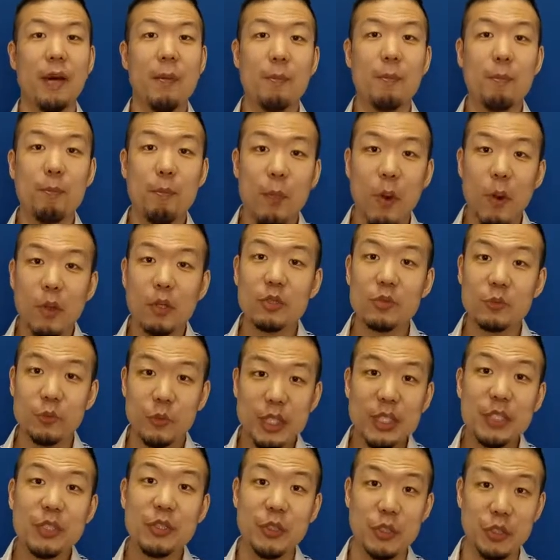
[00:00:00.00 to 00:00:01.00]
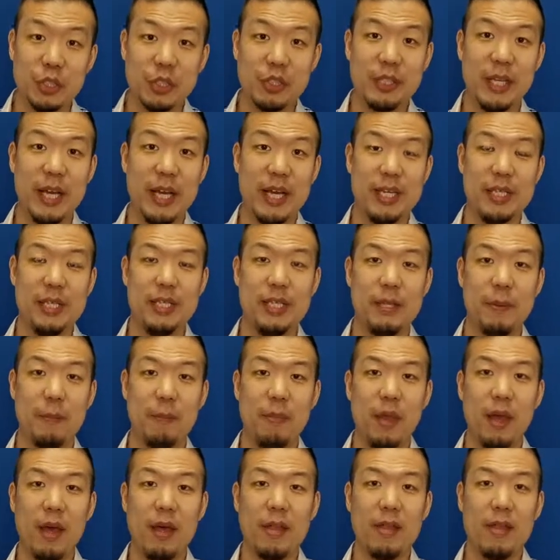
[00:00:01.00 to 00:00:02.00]
Most research says
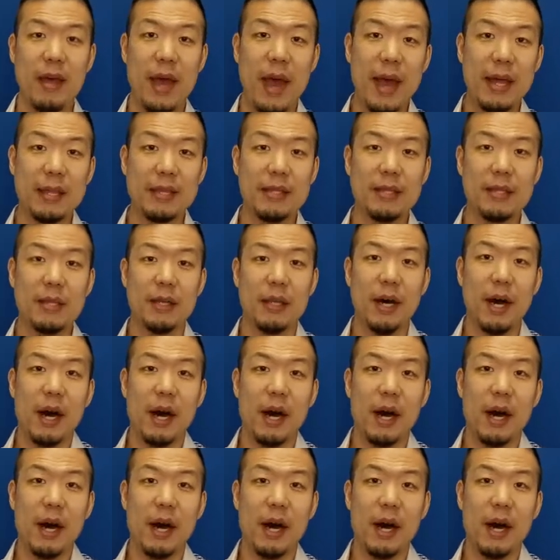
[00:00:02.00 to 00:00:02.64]
that